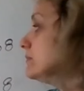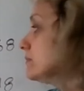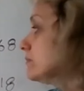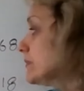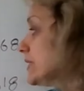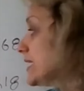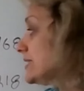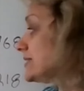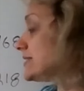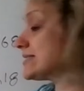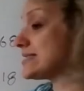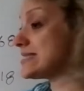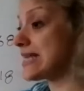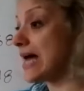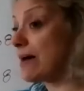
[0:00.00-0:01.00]
Because
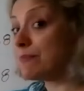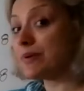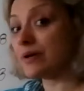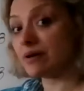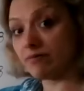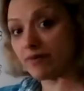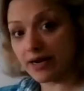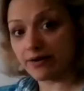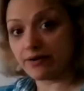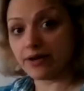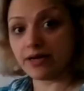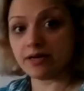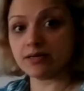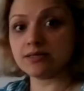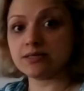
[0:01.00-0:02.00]
it's sample
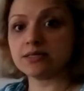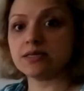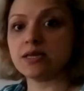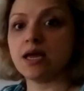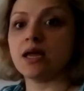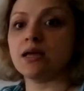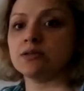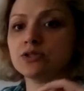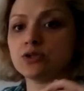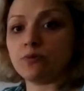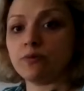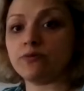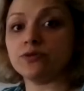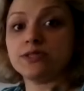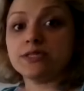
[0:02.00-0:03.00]
variance, so
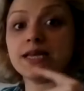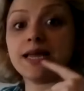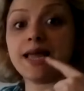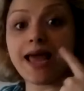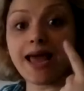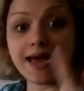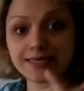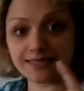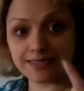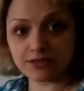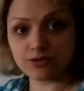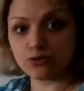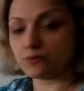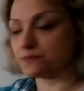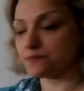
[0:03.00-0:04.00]
we would say S2.